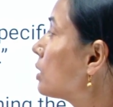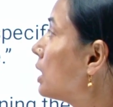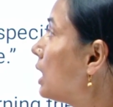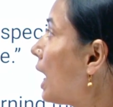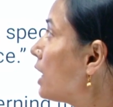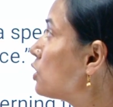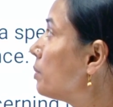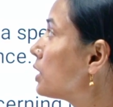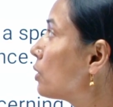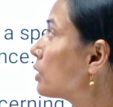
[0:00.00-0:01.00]
or the large
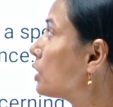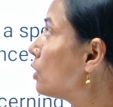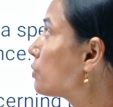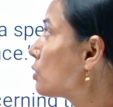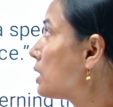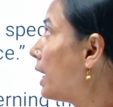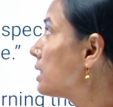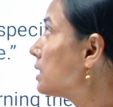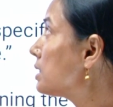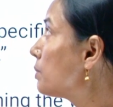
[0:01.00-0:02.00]
majority of
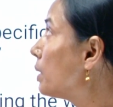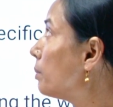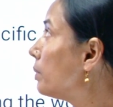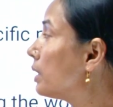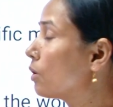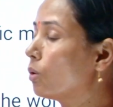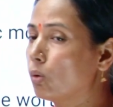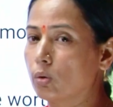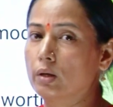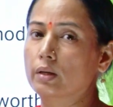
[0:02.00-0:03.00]
society's members
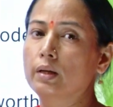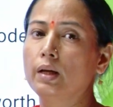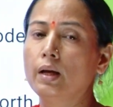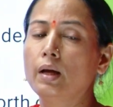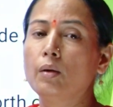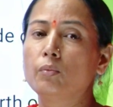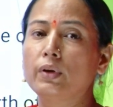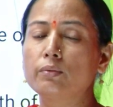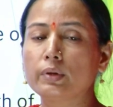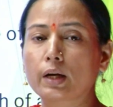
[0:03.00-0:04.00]
hold.
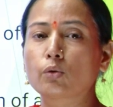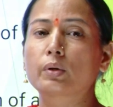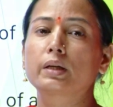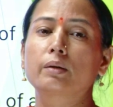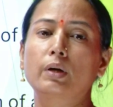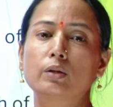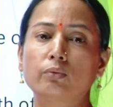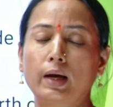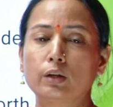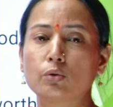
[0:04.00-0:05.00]
When we are talking about
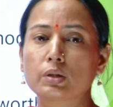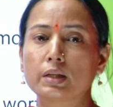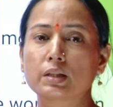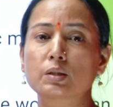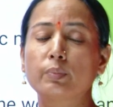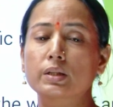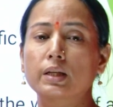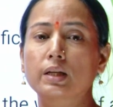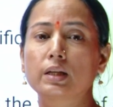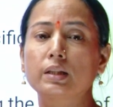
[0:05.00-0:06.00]
values, it is
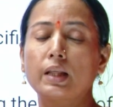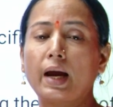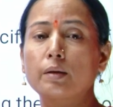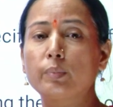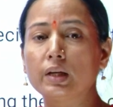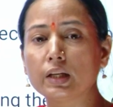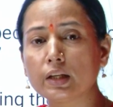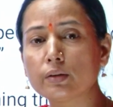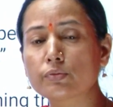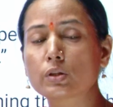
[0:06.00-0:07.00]
basically that
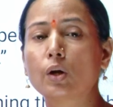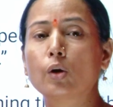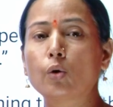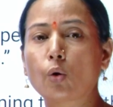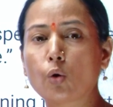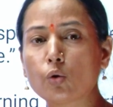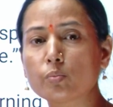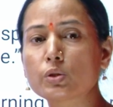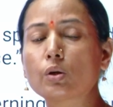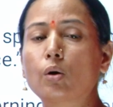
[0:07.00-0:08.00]
beliefs,
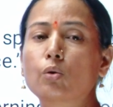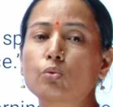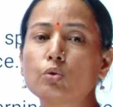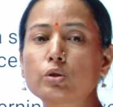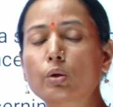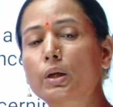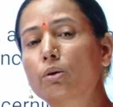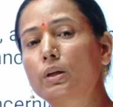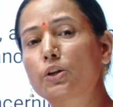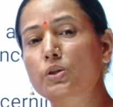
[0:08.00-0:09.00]
norms or rules or
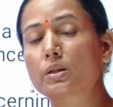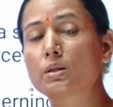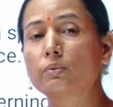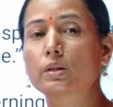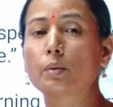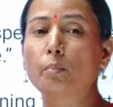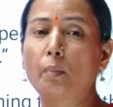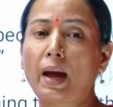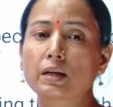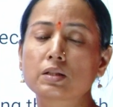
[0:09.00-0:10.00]
regulations which the
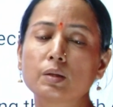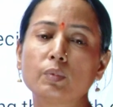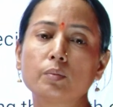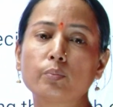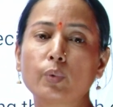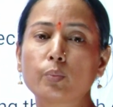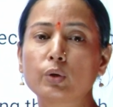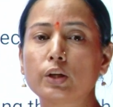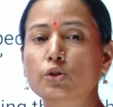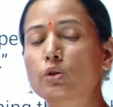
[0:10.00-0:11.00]
maximum
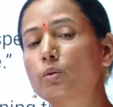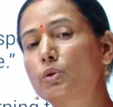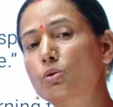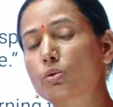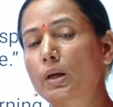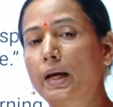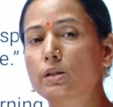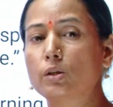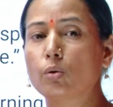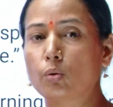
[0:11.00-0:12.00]
population of the
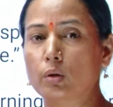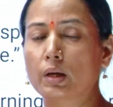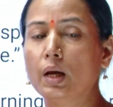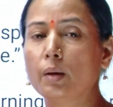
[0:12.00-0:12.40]
society hold,